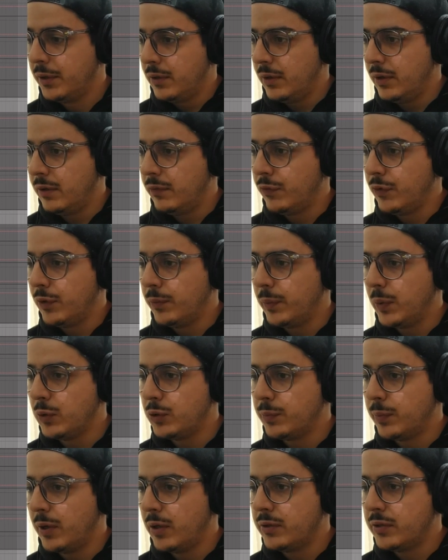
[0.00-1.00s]
And for the
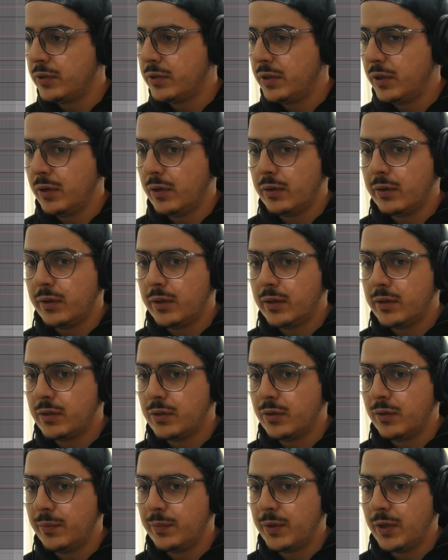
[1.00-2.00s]
post-processing on this
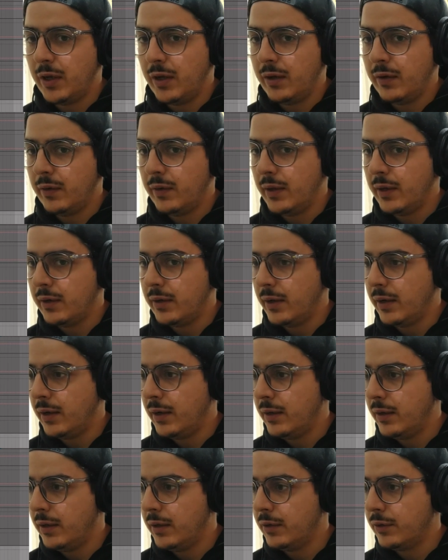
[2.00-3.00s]
to obtain that
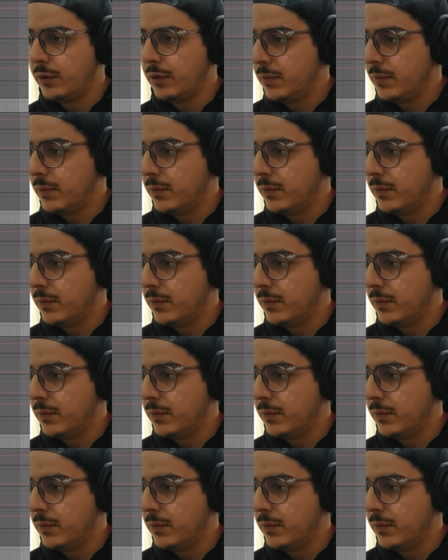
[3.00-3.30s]
high-end.